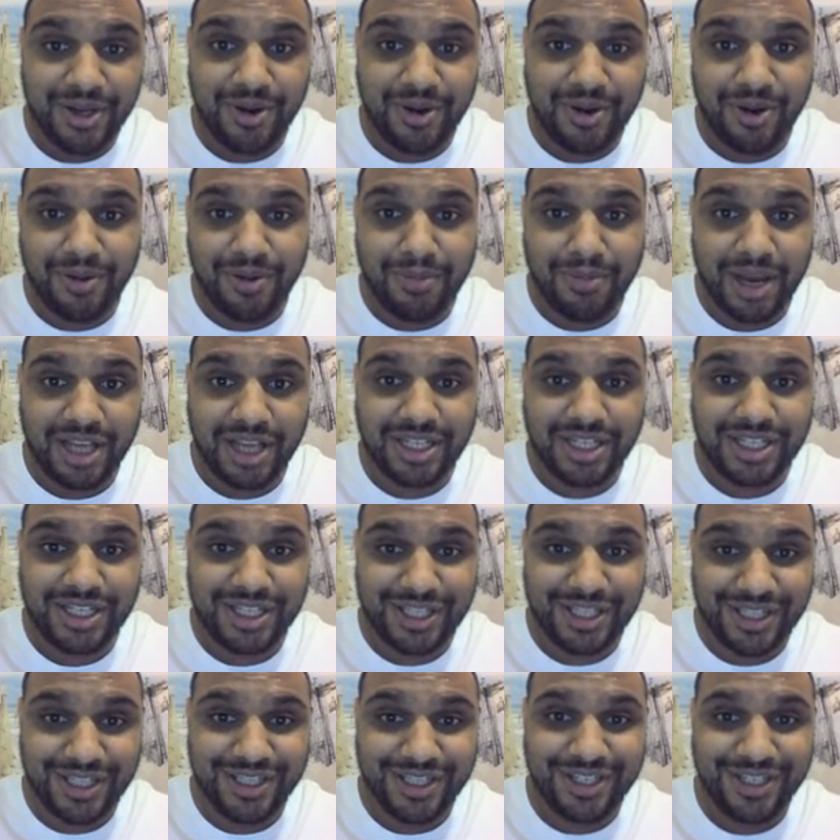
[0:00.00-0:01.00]
God bless.
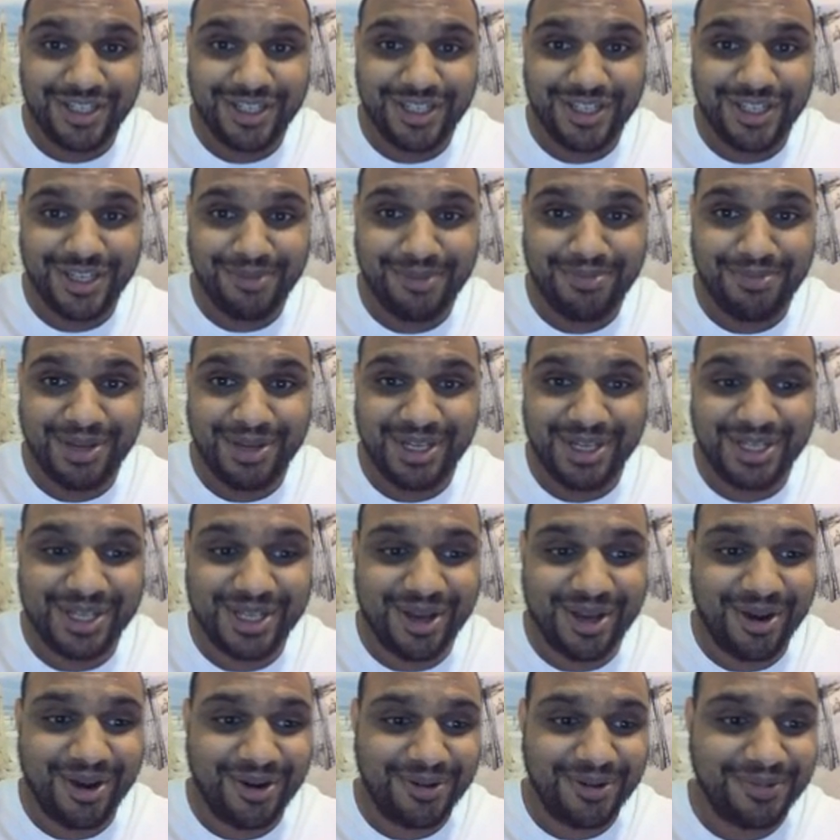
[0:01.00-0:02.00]
Peace
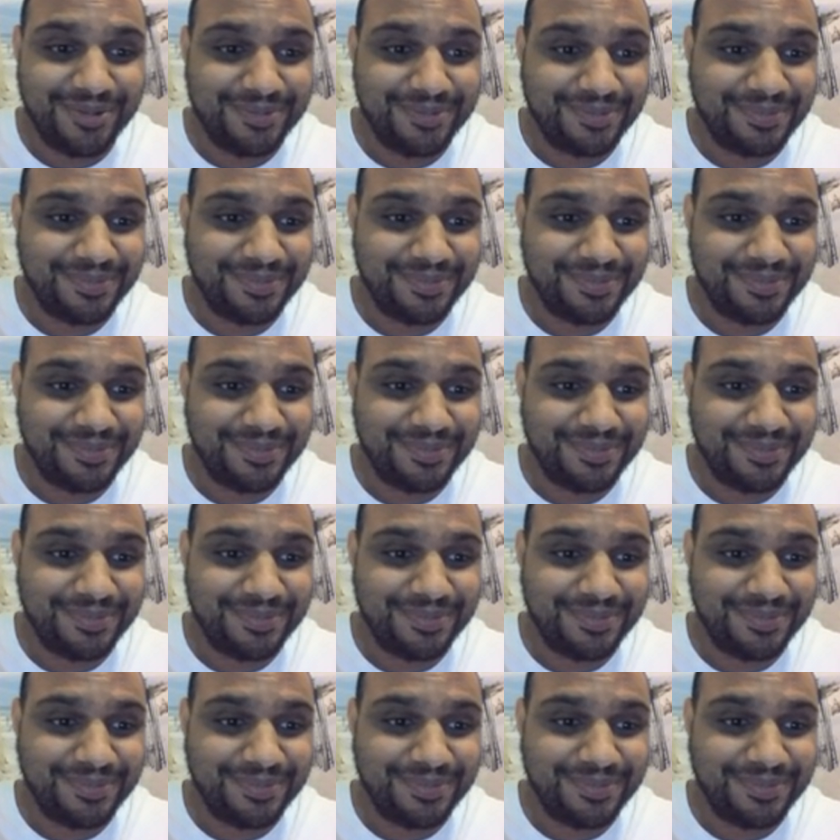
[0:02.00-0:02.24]
out.